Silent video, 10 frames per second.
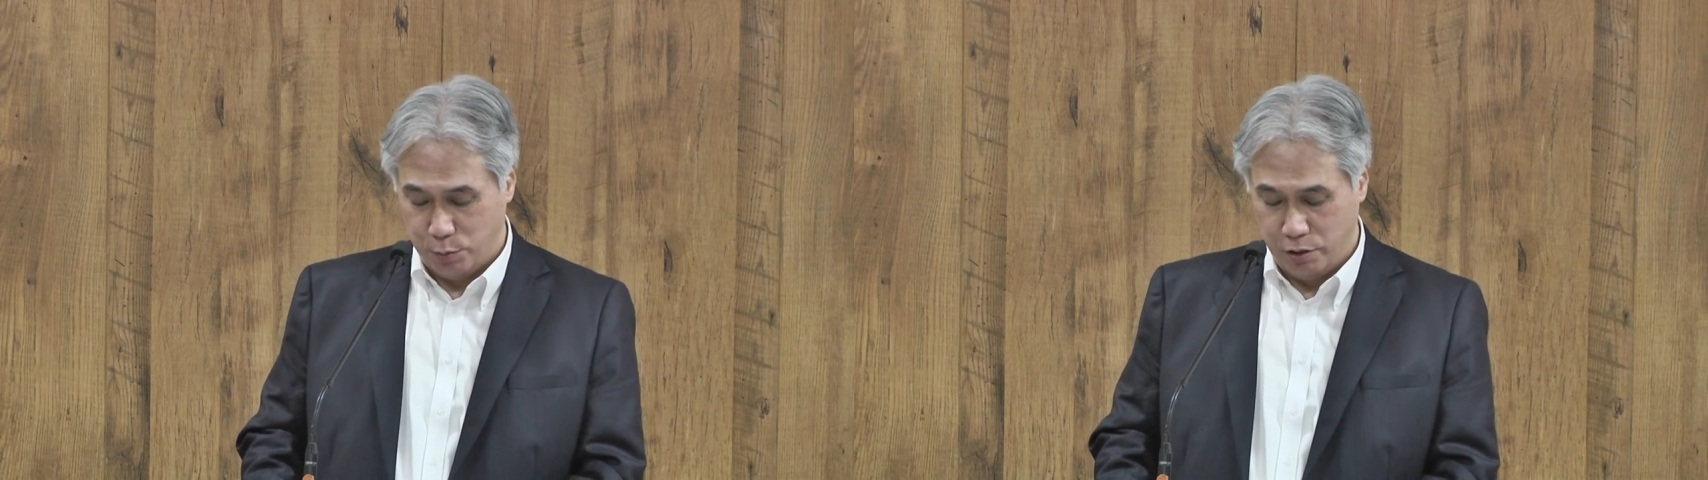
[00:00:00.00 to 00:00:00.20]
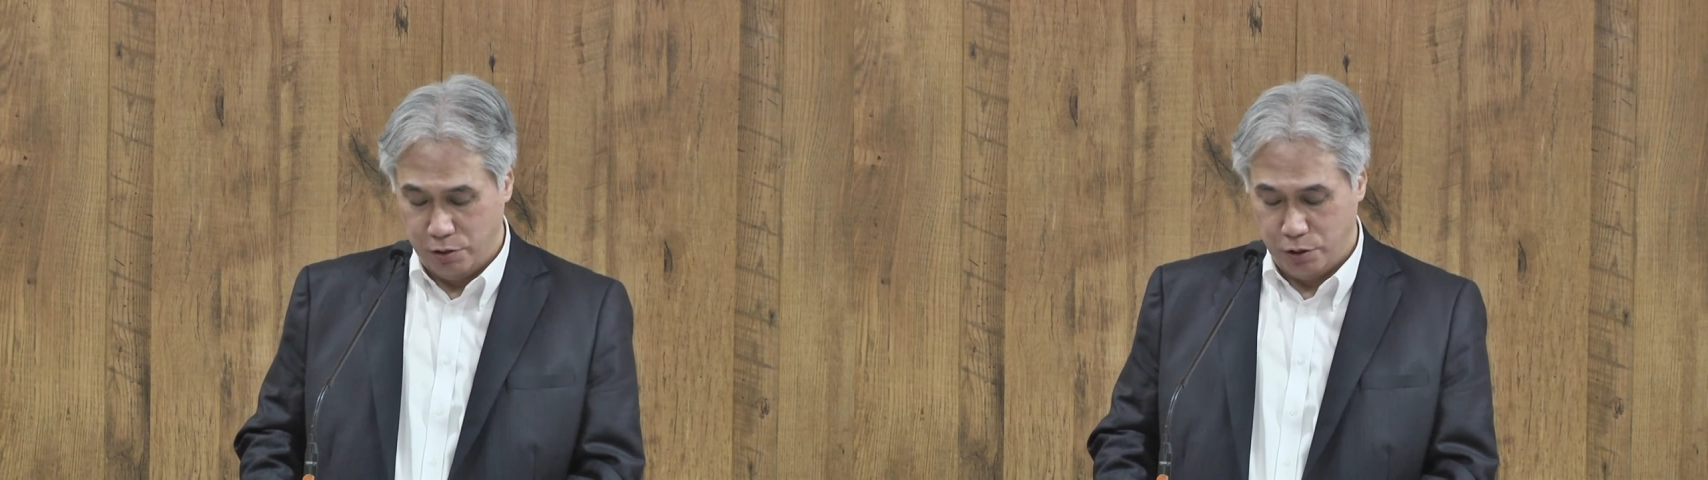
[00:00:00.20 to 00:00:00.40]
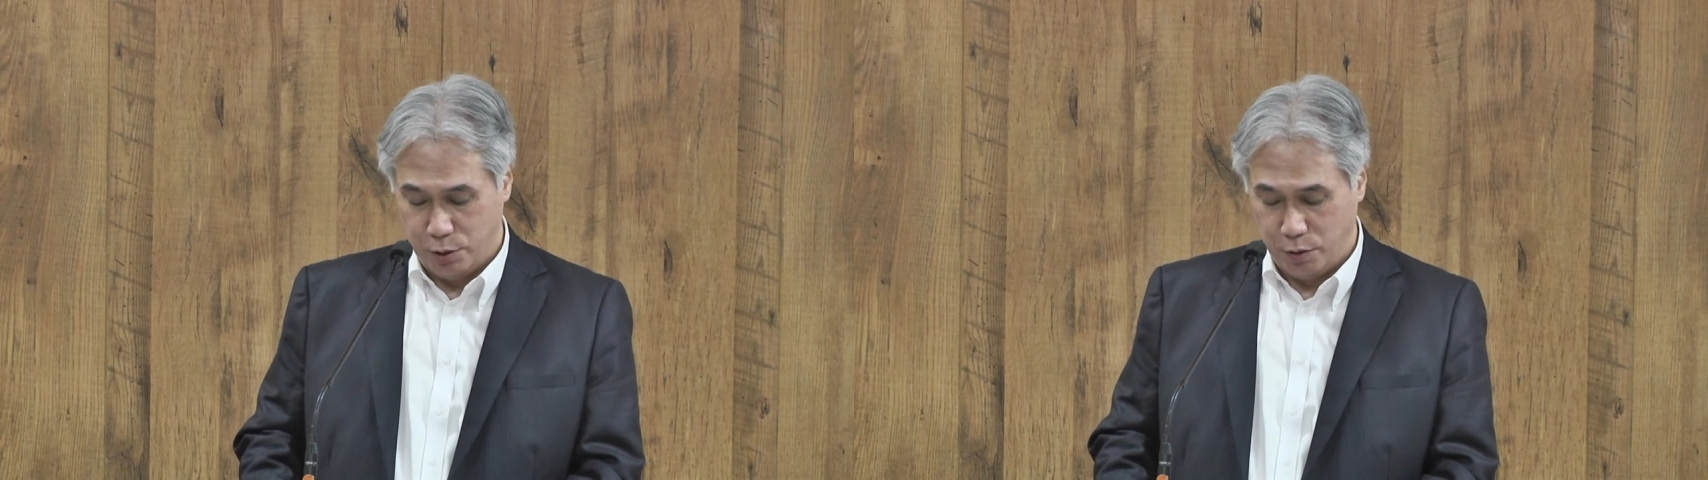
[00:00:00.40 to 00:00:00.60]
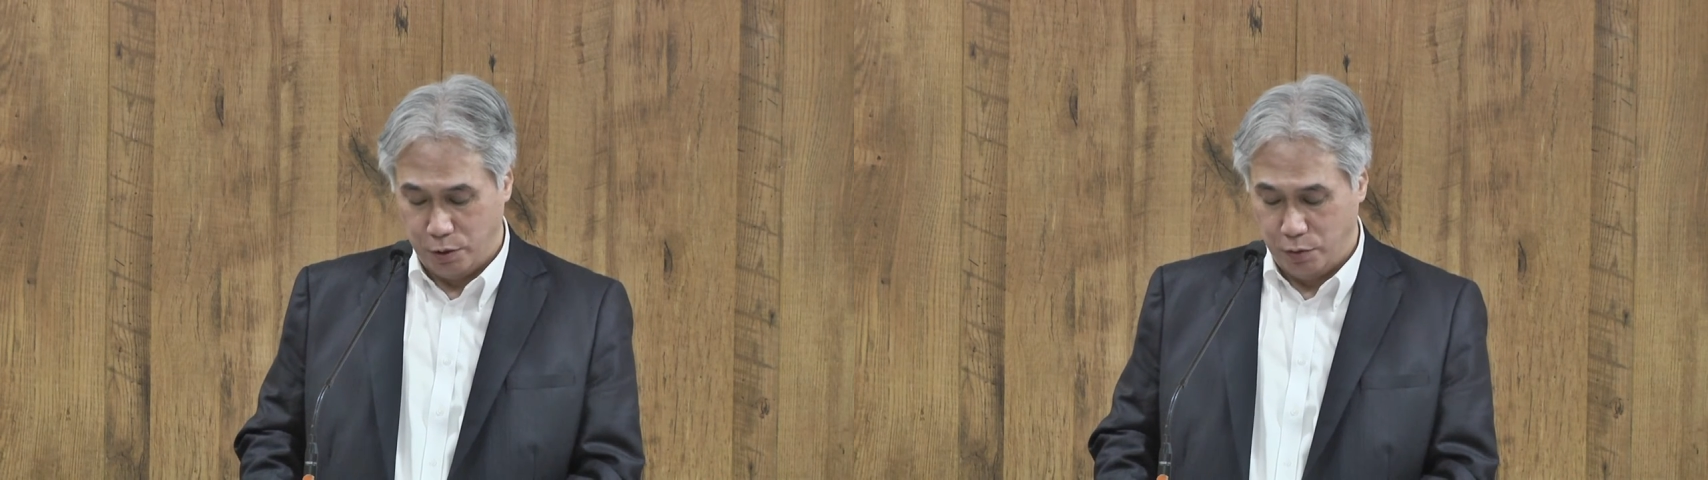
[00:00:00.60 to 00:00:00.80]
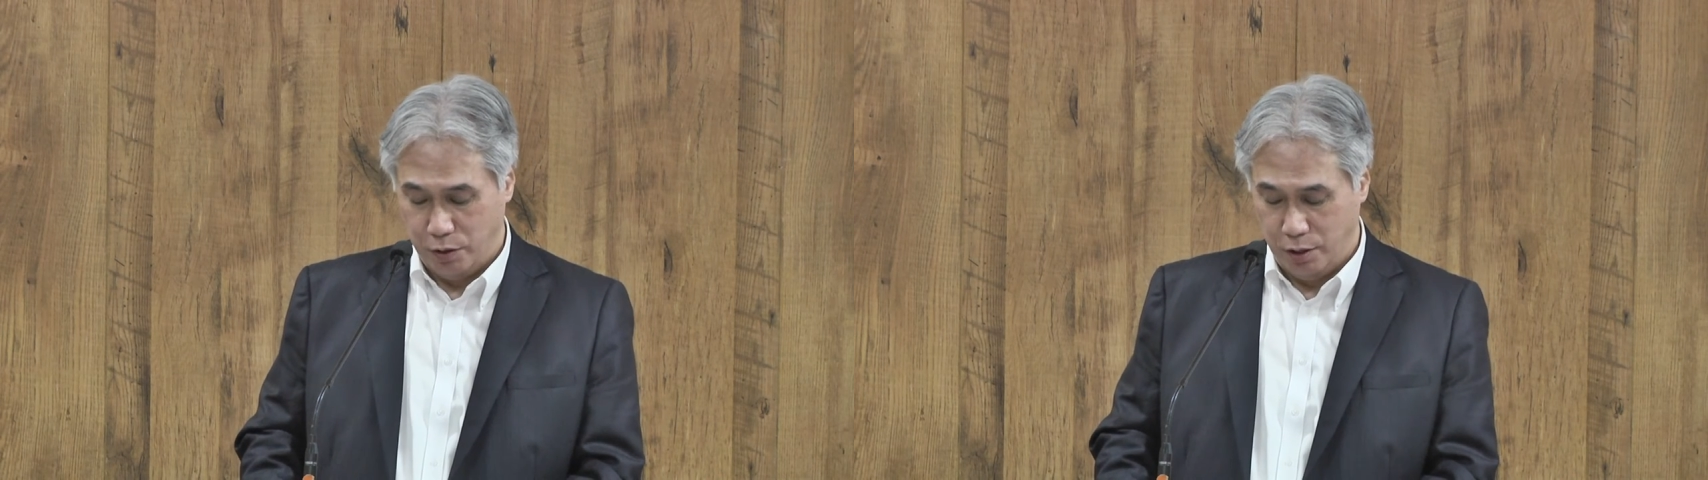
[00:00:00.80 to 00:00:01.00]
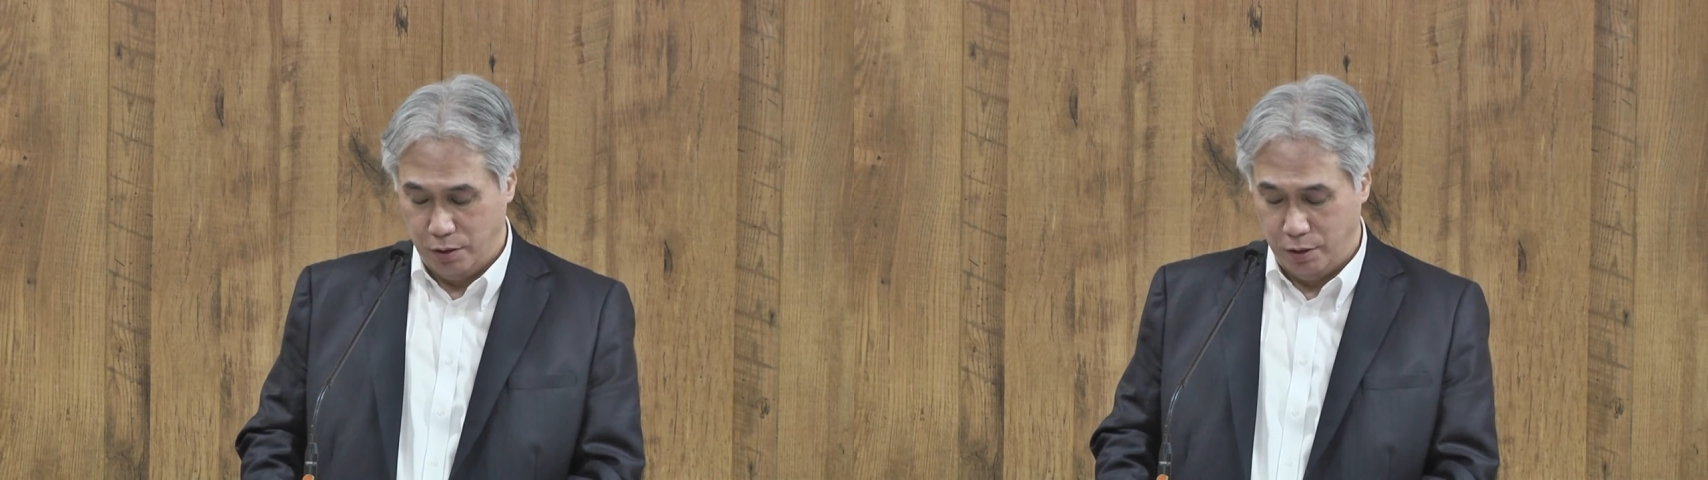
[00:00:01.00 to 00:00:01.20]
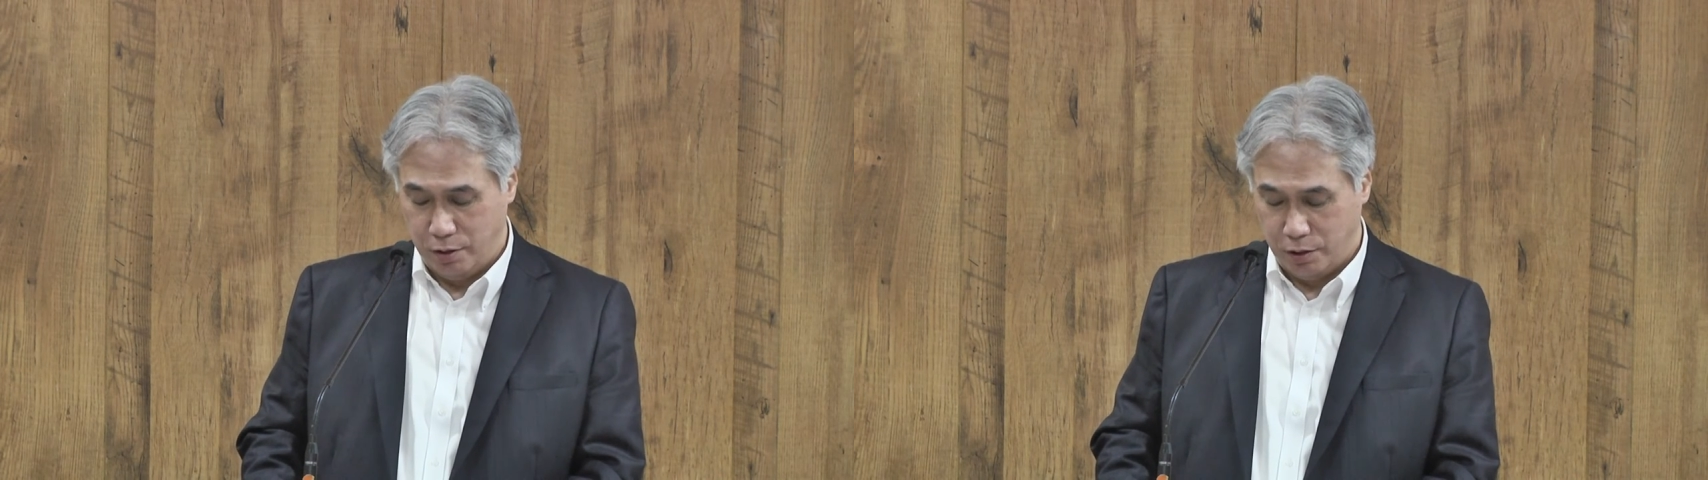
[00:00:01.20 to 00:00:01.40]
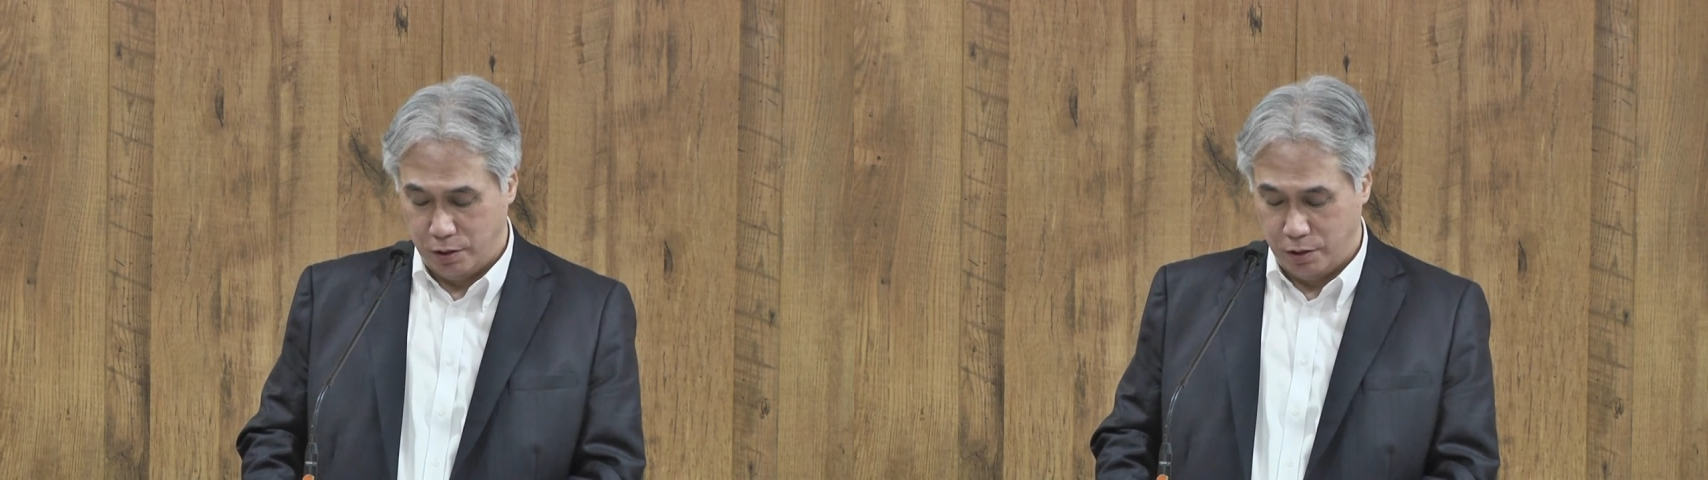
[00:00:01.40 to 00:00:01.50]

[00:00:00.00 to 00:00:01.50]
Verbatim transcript: bridges between the Indian